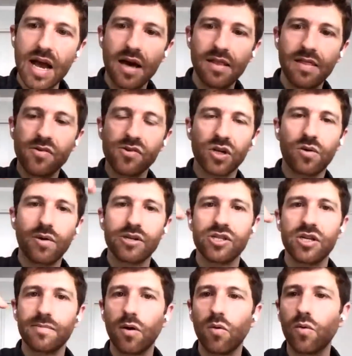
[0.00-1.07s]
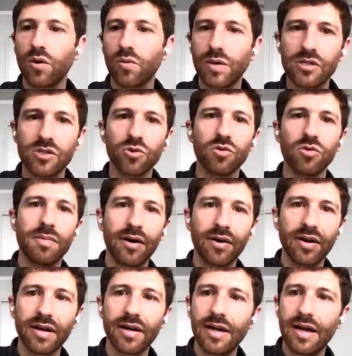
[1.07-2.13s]
And then there's a question about what do we do about
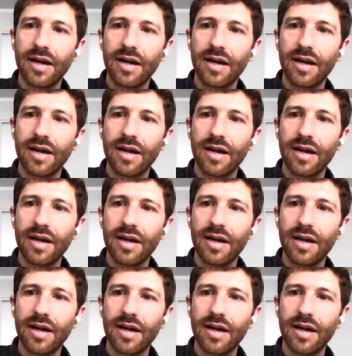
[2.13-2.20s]
it?